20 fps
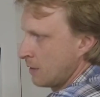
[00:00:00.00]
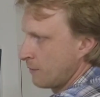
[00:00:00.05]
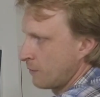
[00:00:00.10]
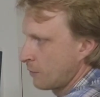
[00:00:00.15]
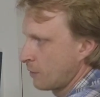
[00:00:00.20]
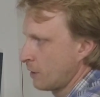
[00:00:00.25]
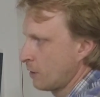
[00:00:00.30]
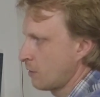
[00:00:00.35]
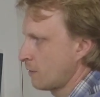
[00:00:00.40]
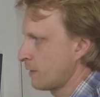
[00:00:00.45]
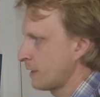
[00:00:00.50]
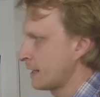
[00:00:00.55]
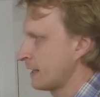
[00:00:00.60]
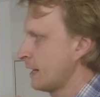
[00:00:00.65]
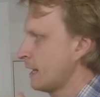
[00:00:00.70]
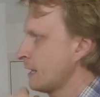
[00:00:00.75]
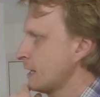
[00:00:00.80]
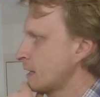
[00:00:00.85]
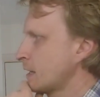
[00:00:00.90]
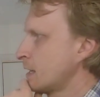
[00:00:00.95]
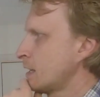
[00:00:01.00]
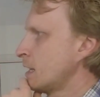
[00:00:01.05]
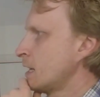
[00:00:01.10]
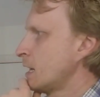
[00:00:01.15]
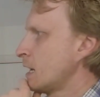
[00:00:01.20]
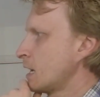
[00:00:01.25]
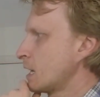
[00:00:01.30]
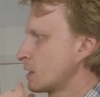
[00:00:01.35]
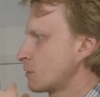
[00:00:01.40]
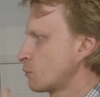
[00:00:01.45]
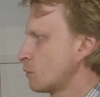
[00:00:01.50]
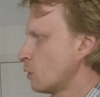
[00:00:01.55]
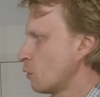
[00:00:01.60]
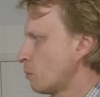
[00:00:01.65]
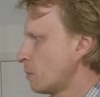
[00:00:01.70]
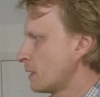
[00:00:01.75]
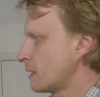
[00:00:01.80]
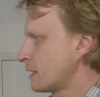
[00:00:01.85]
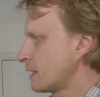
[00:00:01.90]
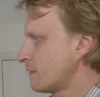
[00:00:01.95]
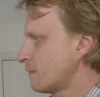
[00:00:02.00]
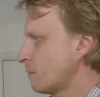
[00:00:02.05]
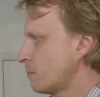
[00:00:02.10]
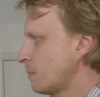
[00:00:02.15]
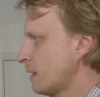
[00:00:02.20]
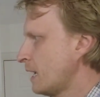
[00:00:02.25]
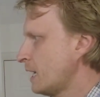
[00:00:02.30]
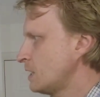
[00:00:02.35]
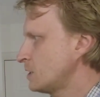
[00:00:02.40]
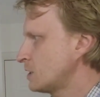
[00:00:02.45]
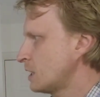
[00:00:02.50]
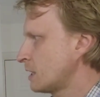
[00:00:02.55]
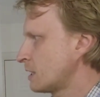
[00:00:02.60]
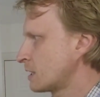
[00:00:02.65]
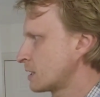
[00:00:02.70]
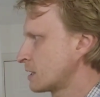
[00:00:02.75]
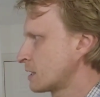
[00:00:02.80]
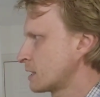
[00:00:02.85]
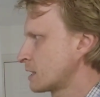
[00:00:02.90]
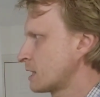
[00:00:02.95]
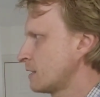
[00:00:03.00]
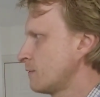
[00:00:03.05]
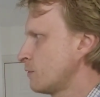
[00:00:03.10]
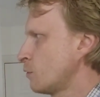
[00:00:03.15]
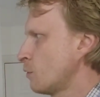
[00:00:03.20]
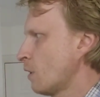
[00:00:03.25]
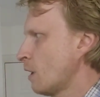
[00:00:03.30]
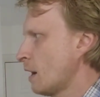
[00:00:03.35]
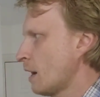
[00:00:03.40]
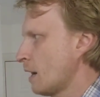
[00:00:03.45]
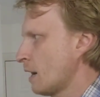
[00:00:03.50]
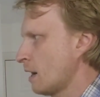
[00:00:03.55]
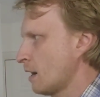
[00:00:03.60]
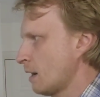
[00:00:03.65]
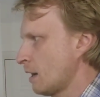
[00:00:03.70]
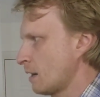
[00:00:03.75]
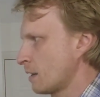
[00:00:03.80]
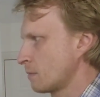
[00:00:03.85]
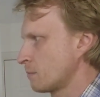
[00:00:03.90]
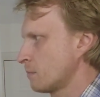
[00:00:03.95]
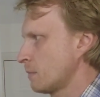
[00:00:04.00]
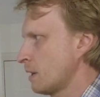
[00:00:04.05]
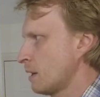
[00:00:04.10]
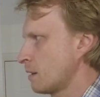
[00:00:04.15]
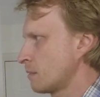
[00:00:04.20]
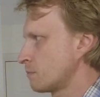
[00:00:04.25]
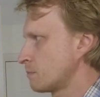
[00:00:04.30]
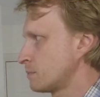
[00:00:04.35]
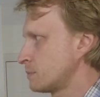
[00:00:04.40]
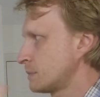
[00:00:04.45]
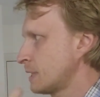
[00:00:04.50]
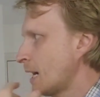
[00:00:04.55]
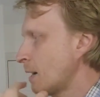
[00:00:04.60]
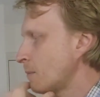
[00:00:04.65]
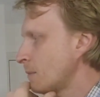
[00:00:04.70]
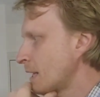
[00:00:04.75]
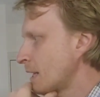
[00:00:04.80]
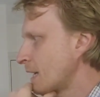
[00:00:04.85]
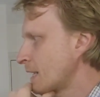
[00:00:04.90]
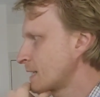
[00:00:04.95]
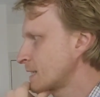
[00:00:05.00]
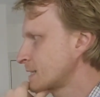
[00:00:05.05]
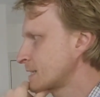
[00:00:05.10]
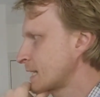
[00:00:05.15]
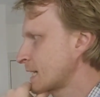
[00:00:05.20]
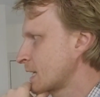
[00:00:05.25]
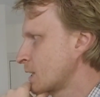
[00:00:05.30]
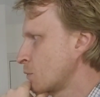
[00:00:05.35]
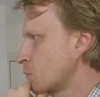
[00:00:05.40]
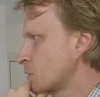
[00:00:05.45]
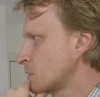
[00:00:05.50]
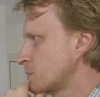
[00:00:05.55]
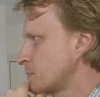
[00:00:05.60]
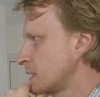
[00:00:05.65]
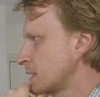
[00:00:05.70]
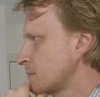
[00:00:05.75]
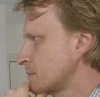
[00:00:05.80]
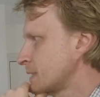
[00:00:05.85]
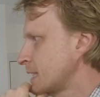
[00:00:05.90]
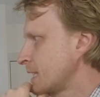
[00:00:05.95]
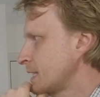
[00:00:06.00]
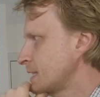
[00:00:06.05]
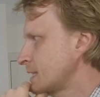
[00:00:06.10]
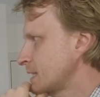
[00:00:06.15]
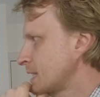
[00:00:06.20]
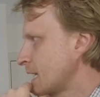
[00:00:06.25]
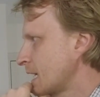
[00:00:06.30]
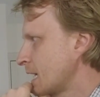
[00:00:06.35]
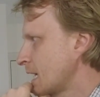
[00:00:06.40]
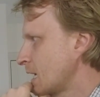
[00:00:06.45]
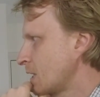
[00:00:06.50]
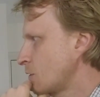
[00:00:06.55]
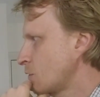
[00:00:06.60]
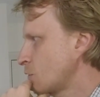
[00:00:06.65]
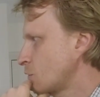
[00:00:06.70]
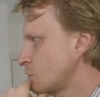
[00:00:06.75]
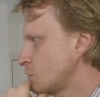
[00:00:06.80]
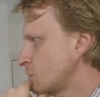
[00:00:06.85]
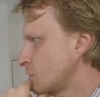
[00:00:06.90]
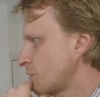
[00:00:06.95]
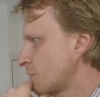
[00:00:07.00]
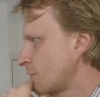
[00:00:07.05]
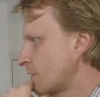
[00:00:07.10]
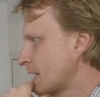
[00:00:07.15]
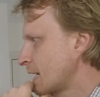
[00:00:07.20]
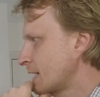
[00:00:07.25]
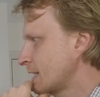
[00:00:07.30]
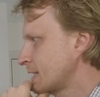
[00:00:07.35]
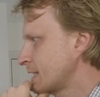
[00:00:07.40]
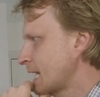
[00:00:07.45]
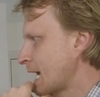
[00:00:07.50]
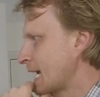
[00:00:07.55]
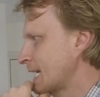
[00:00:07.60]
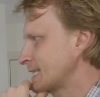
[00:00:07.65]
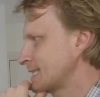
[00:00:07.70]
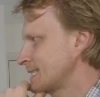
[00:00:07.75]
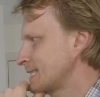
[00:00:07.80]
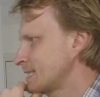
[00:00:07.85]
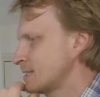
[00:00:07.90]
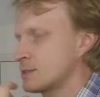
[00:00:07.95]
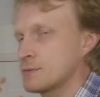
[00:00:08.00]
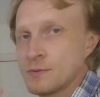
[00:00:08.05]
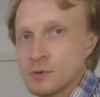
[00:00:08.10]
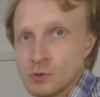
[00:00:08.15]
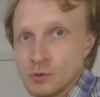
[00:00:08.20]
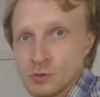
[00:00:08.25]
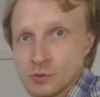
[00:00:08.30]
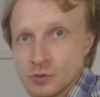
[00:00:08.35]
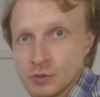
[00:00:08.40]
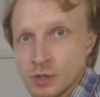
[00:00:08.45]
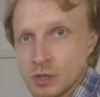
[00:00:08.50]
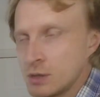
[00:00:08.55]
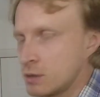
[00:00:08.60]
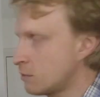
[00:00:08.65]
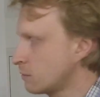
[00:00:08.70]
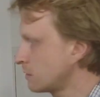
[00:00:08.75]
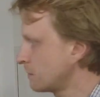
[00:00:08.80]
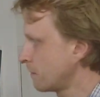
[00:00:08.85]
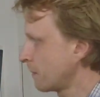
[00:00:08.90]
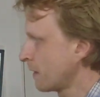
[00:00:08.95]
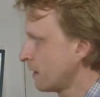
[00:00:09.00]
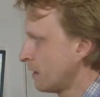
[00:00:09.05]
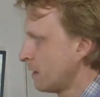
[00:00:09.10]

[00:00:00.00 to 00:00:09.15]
if you click on that link, it will open another page and it's going to give you a, a, a, timeline exactly what's been updated and you should find the assets for you to download